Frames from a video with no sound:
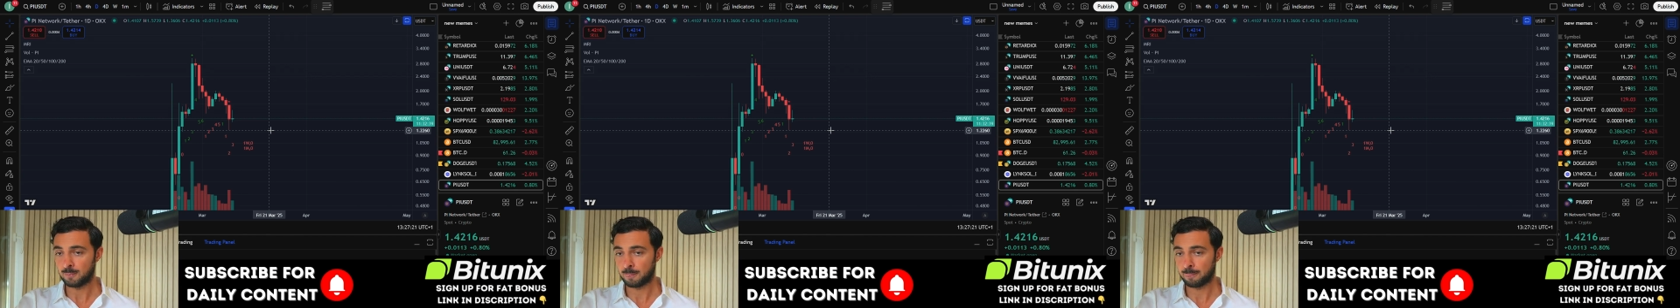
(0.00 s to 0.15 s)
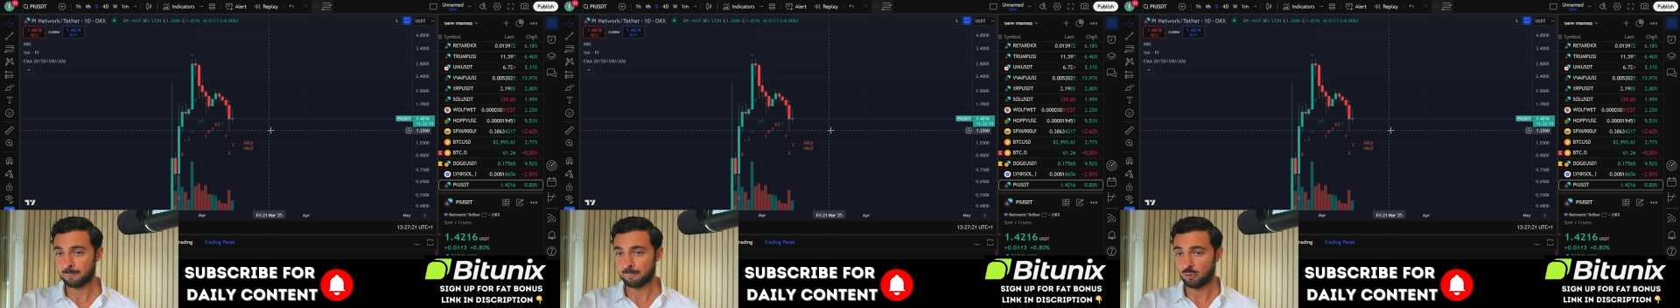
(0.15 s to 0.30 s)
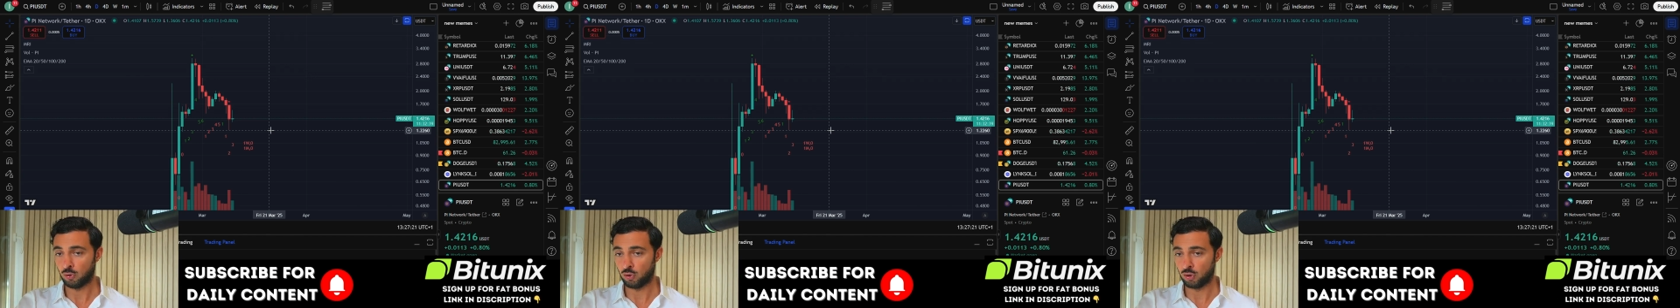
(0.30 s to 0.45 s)

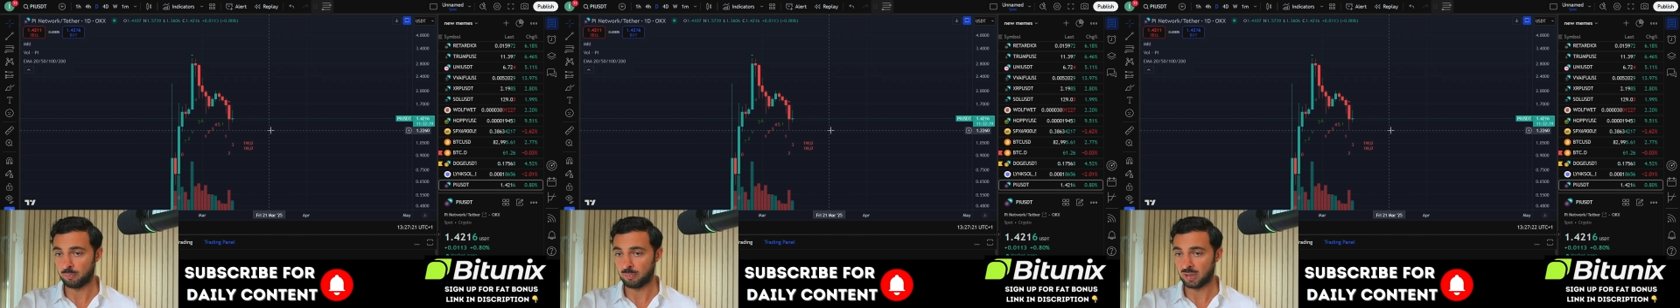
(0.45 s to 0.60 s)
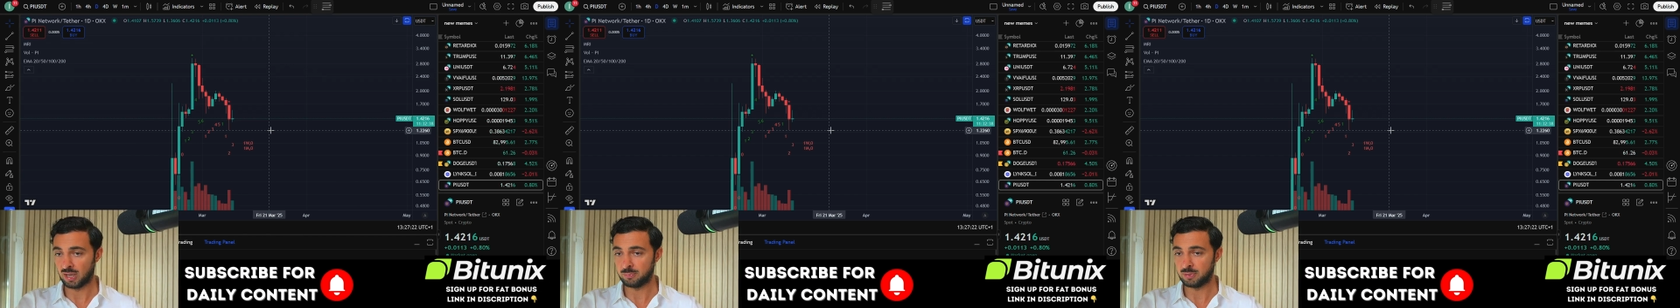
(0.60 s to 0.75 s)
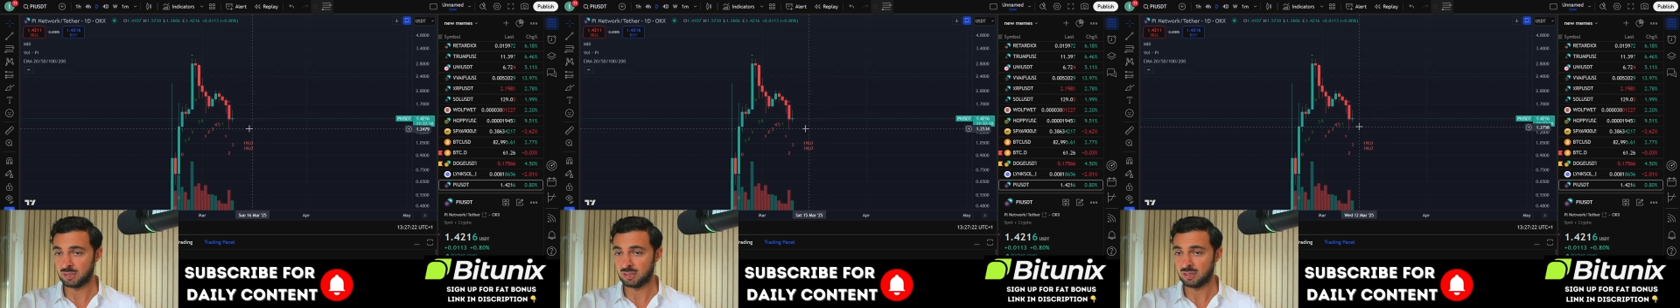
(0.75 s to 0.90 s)
Or
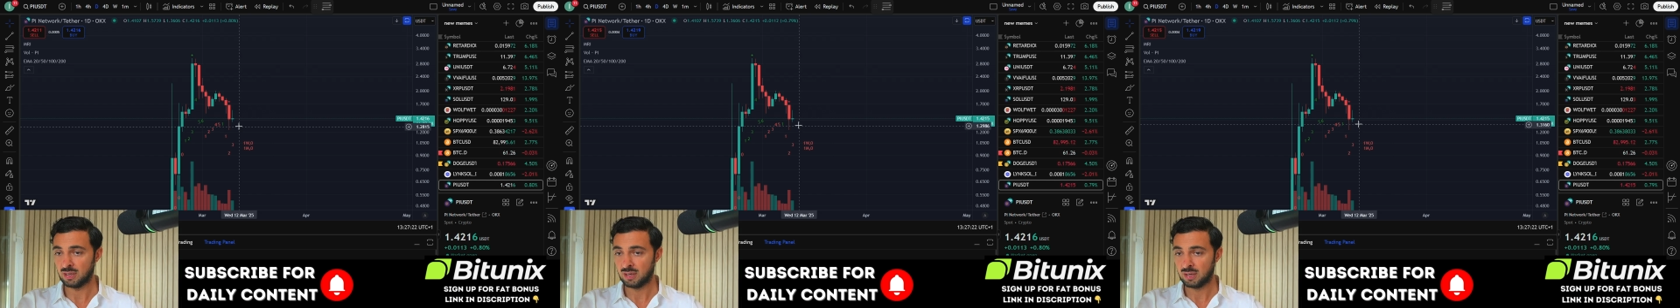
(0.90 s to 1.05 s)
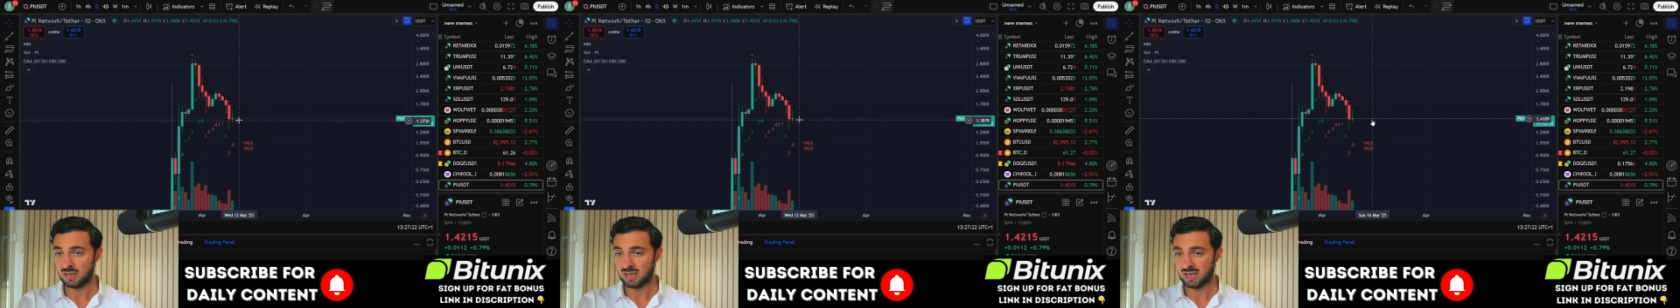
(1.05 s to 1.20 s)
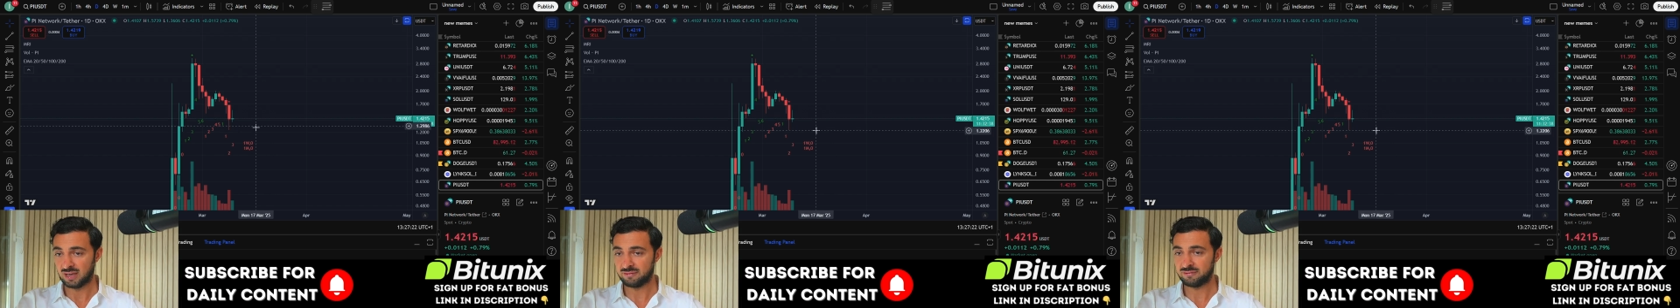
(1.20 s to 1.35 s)
maybe
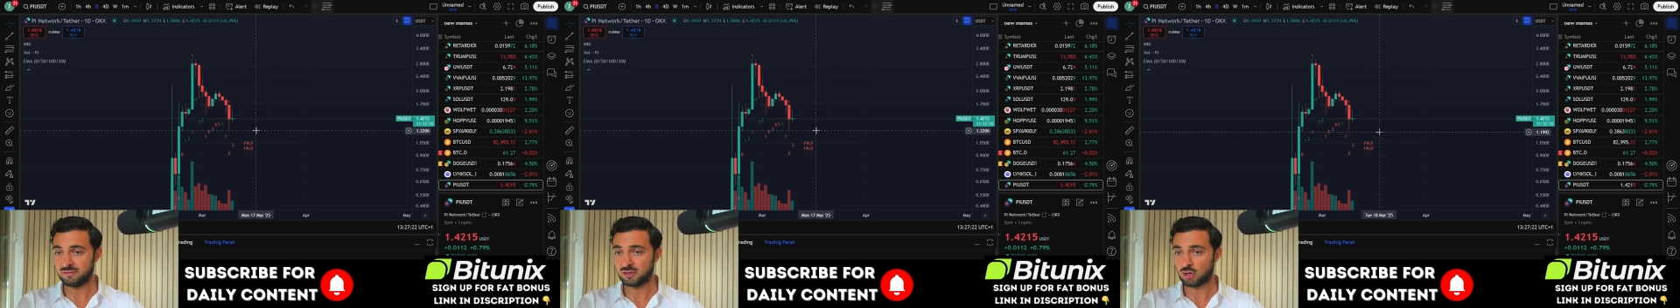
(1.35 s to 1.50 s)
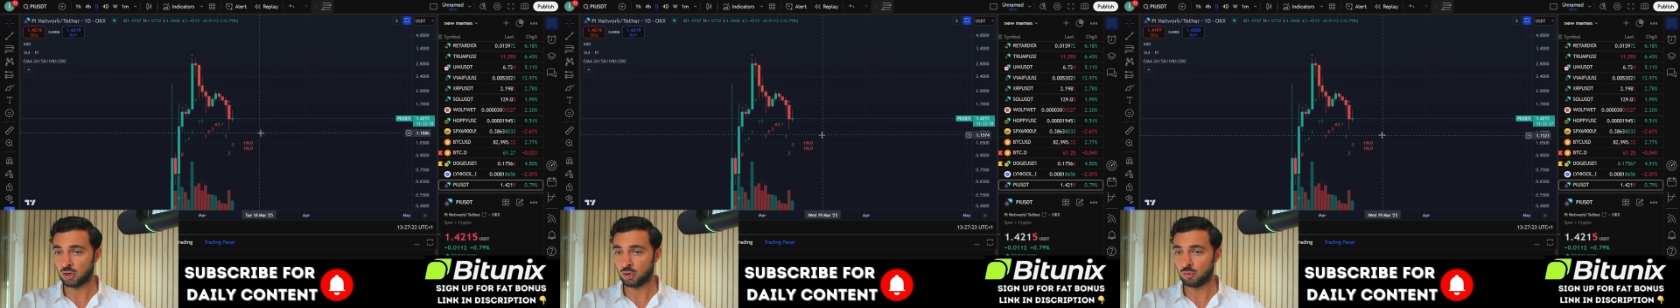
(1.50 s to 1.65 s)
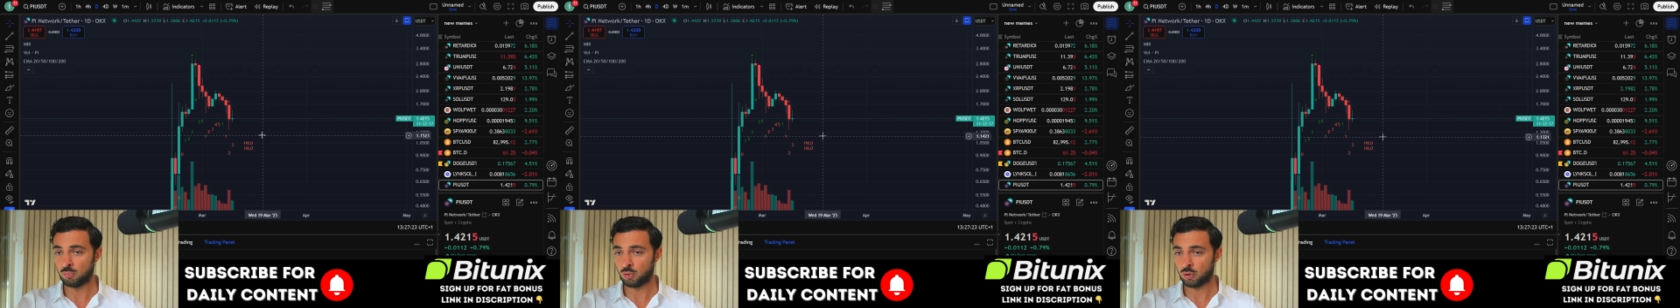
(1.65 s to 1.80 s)
if we
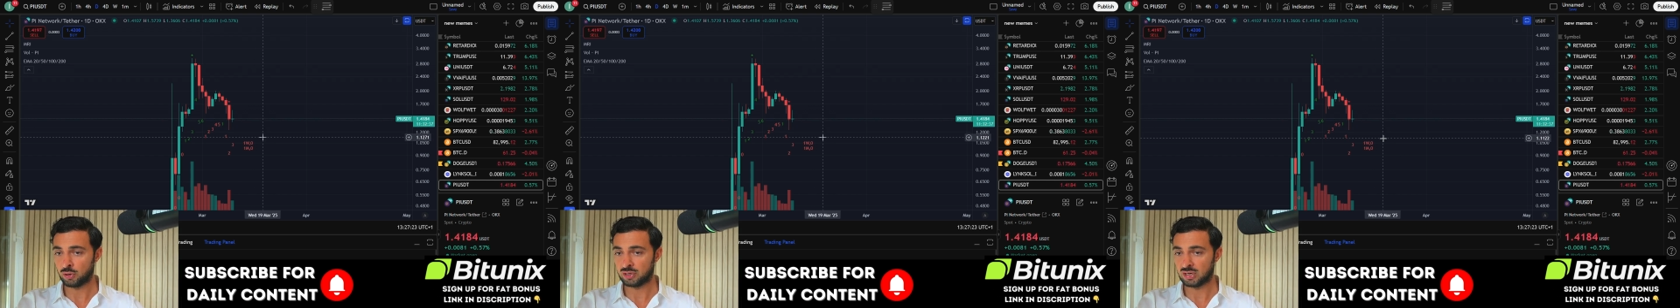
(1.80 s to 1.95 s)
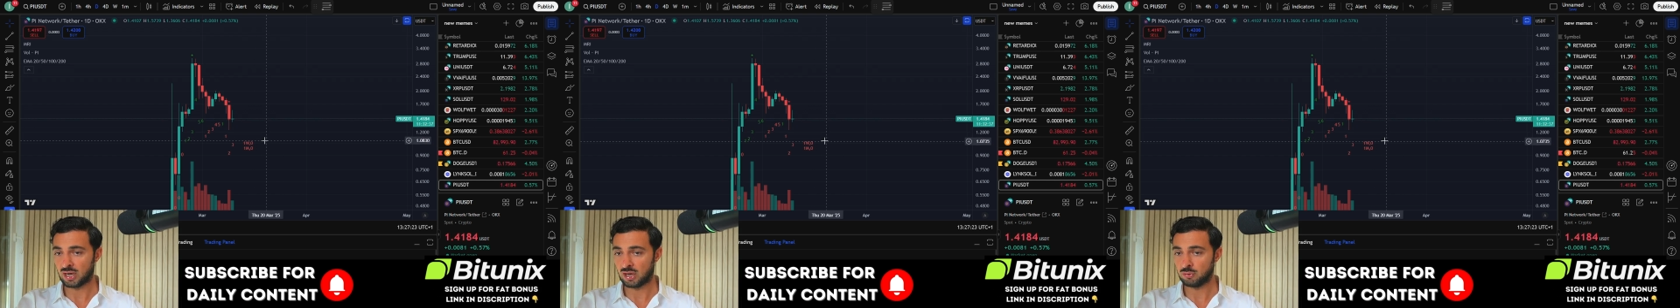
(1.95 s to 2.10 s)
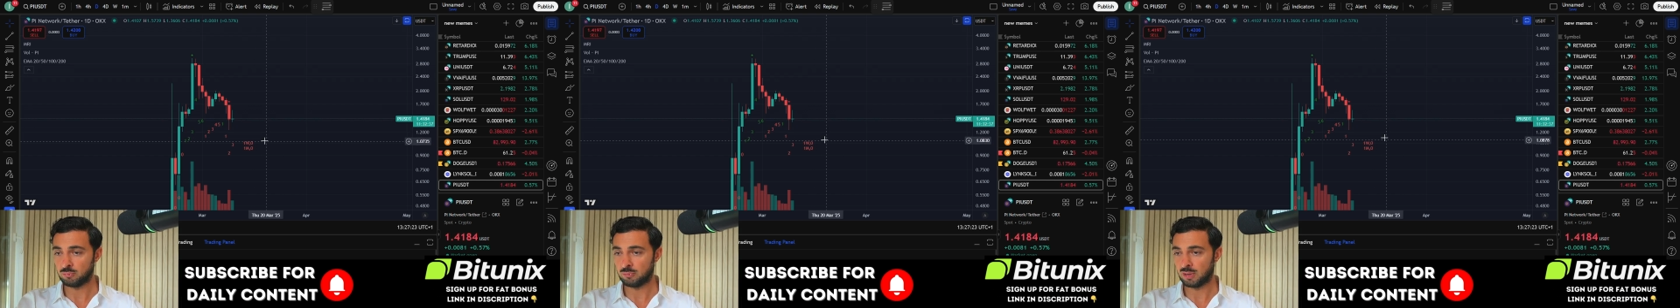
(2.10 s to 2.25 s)
go more down,